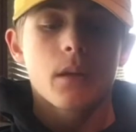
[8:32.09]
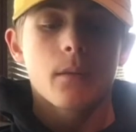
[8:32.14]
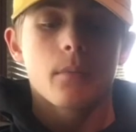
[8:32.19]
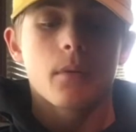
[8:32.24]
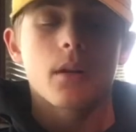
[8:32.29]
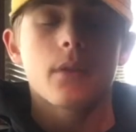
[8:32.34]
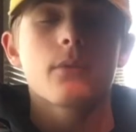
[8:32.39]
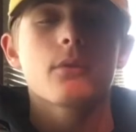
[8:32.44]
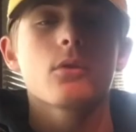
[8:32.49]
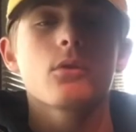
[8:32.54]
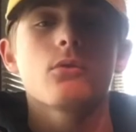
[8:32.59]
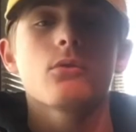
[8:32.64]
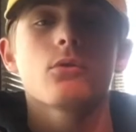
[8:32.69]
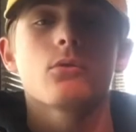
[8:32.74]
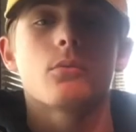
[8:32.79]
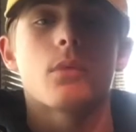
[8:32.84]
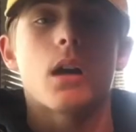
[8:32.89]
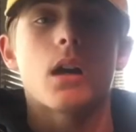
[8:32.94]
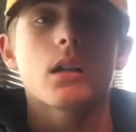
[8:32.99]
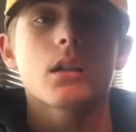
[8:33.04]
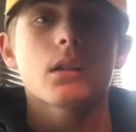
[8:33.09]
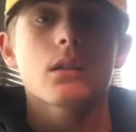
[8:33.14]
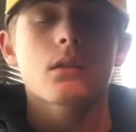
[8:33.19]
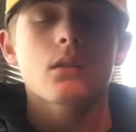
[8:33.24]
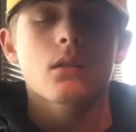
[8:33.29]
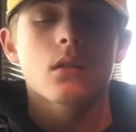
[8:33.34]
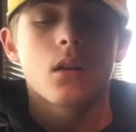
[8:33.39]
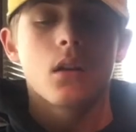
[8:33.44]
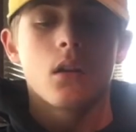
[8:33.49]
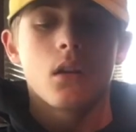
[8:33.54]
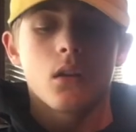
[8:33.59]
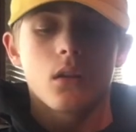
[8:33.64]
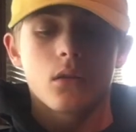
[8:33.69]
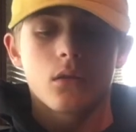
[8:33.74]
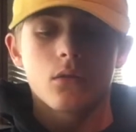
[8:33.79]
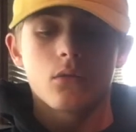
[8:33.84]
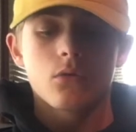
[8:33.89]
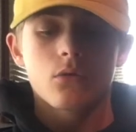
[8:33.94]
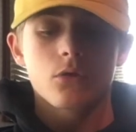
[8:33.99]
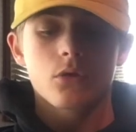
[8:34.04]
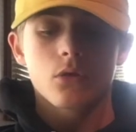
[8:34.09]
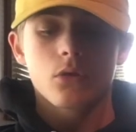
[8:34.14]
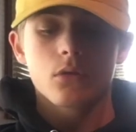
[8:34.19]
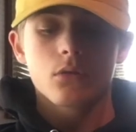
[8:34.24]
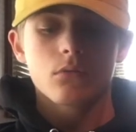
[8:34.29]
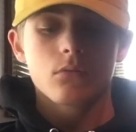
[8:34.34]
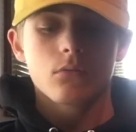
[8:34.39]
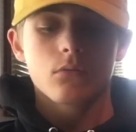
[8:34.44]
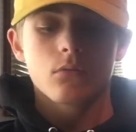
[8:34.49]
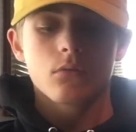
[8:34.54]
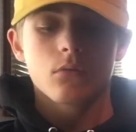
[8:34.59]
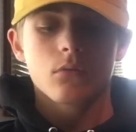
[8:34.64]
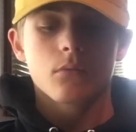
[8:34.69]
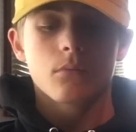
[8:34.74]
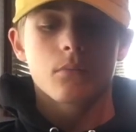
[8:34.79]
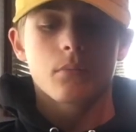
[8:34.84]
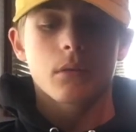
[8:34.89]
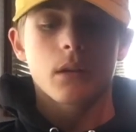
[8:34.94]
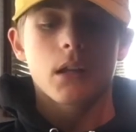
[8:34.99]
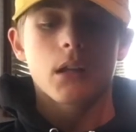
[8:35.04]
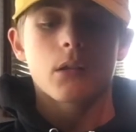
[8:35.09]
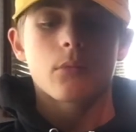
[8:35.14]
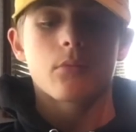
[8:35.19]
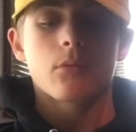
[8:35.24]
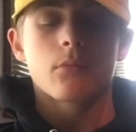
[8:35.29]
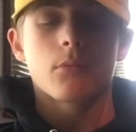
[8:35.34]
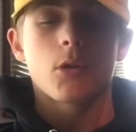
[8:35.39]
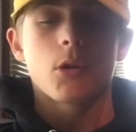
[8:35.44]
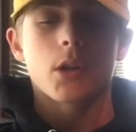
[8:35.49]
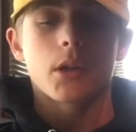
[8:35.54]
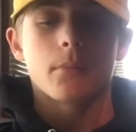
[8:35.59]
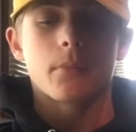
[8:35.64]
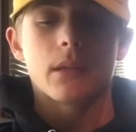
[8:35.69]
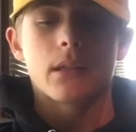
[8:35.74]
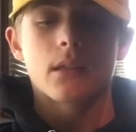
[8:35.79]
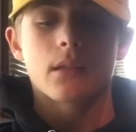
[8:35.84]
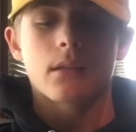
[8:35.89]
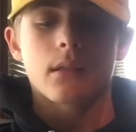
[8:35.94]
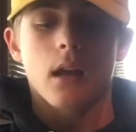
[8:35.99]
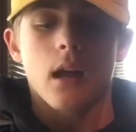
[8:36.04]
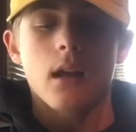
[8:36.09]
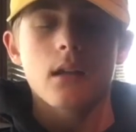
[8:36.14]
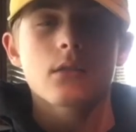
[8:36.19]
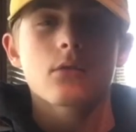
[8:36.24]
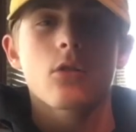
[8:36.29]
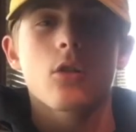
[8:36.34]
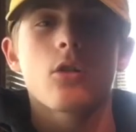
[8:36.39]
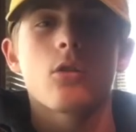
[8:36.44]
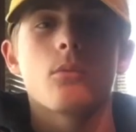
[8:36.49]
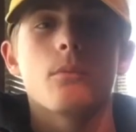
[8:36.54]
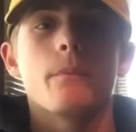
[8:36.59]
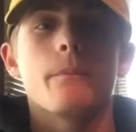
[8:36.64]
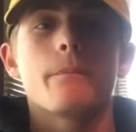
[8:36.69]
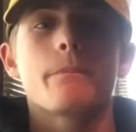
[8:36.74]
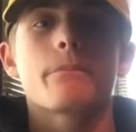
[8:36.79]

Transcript: But if you're in robotics, you should plan on promoting, because I saw,